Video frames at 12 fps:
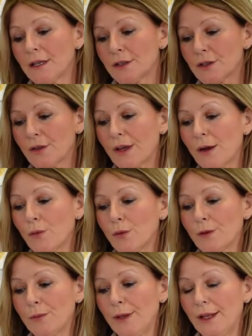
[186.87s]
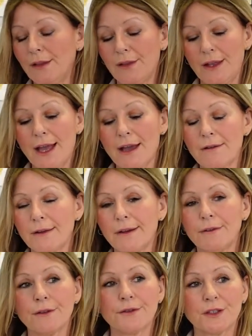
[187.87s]
So that would be the
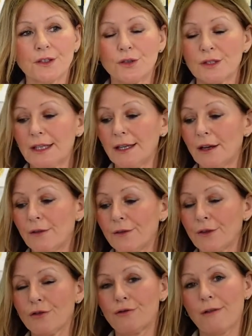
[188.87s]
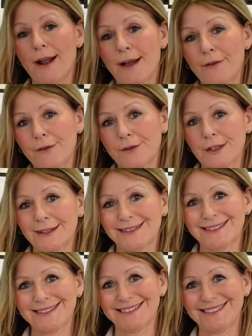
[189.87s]
area of study of craft
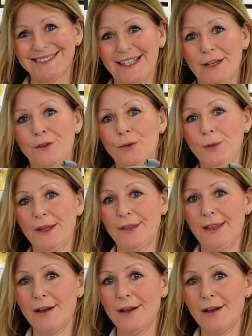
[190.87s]
if you pick the